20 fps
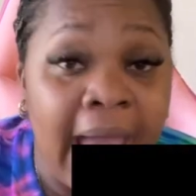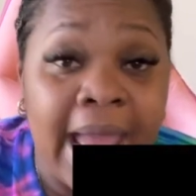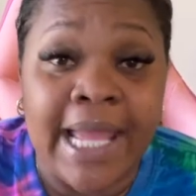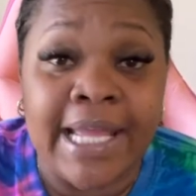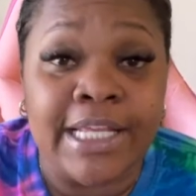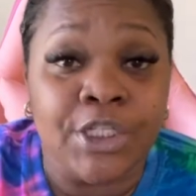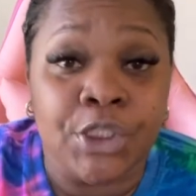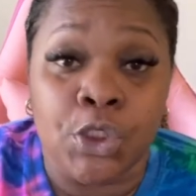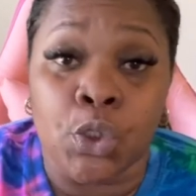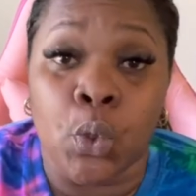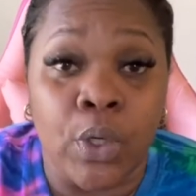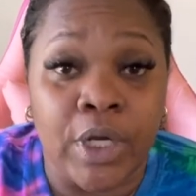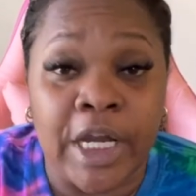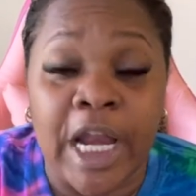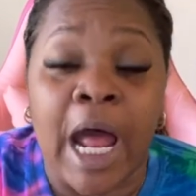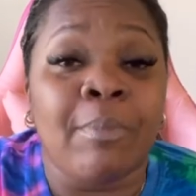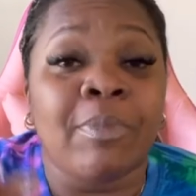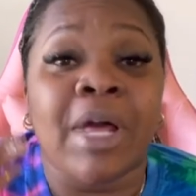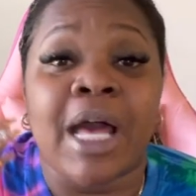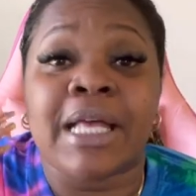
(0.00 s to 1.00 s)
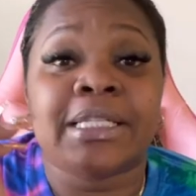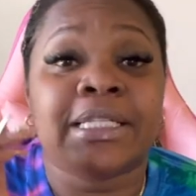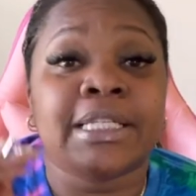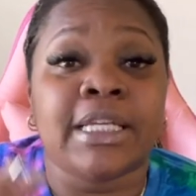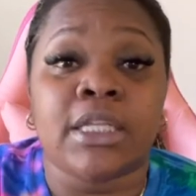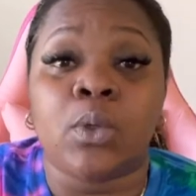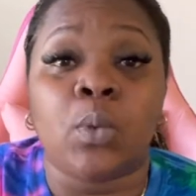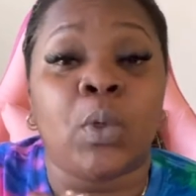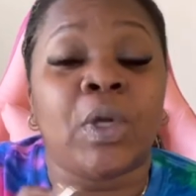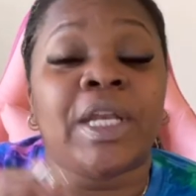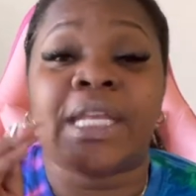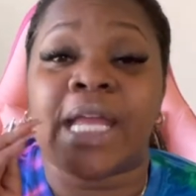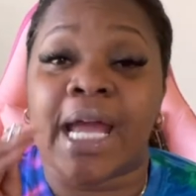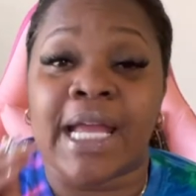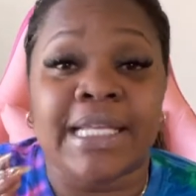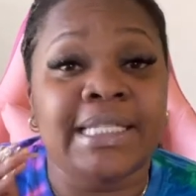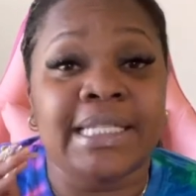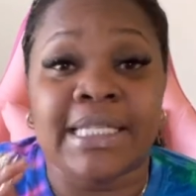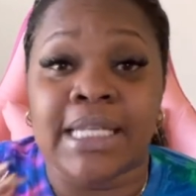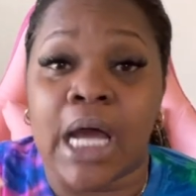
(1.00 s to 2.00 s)
I ain't doing it. I'm not dealing with
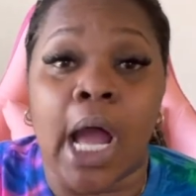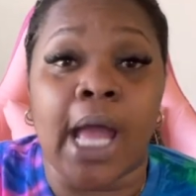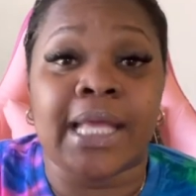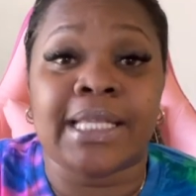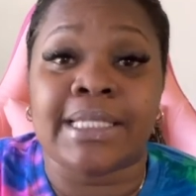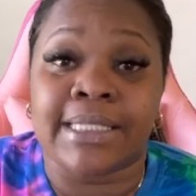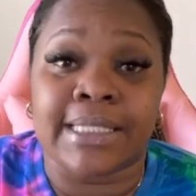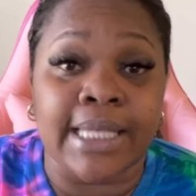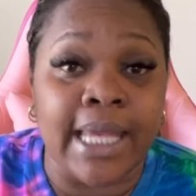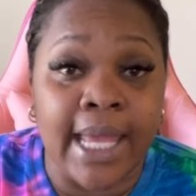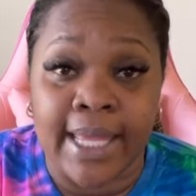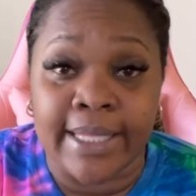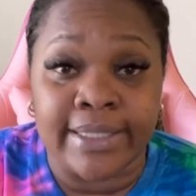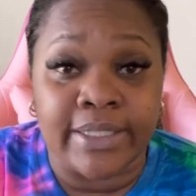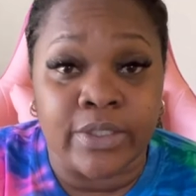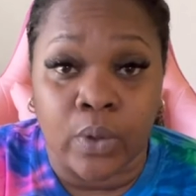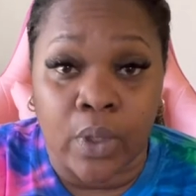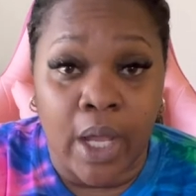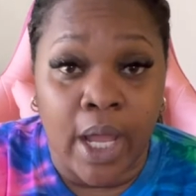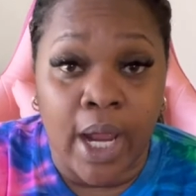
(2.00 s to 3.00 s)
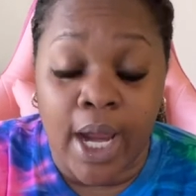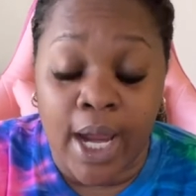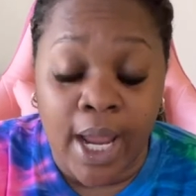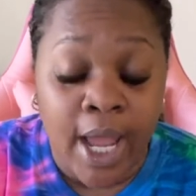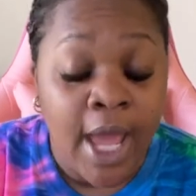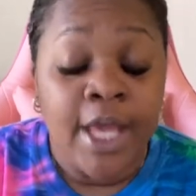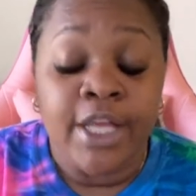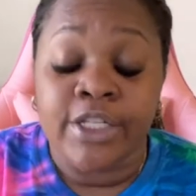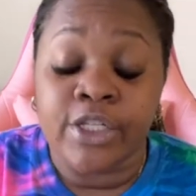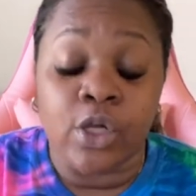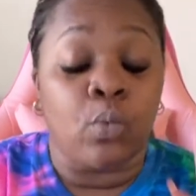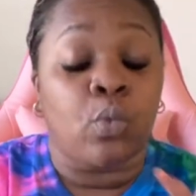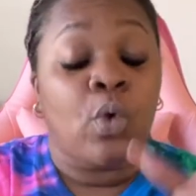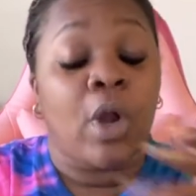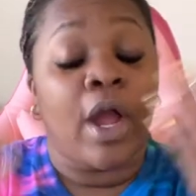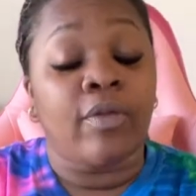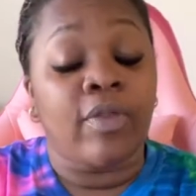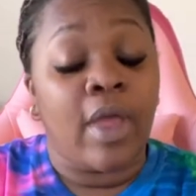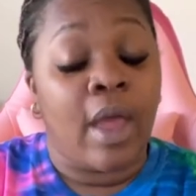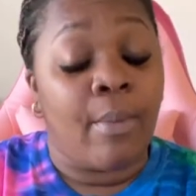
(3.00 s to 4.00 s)
99 cents, okay? So
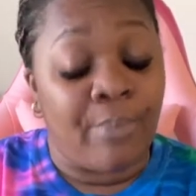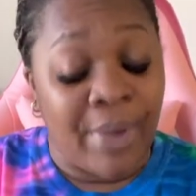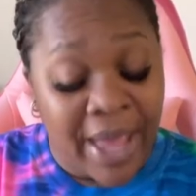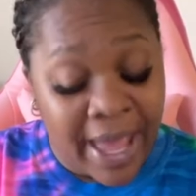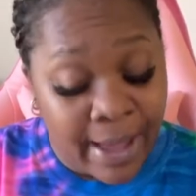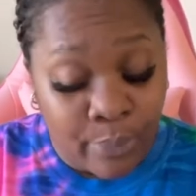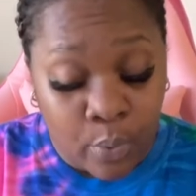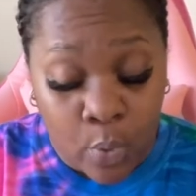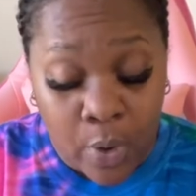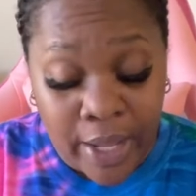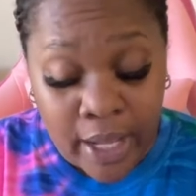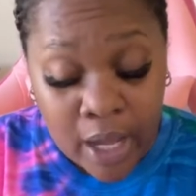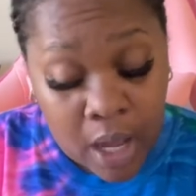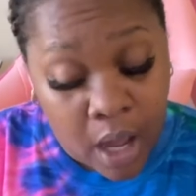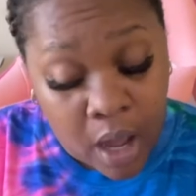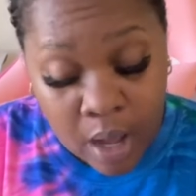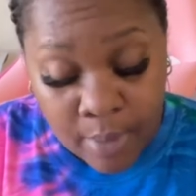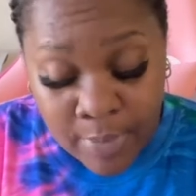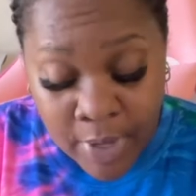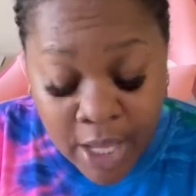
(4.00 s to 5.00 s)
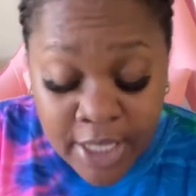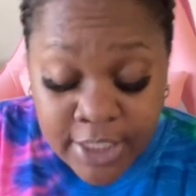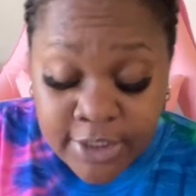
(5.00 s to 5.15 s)
round that bad boy up.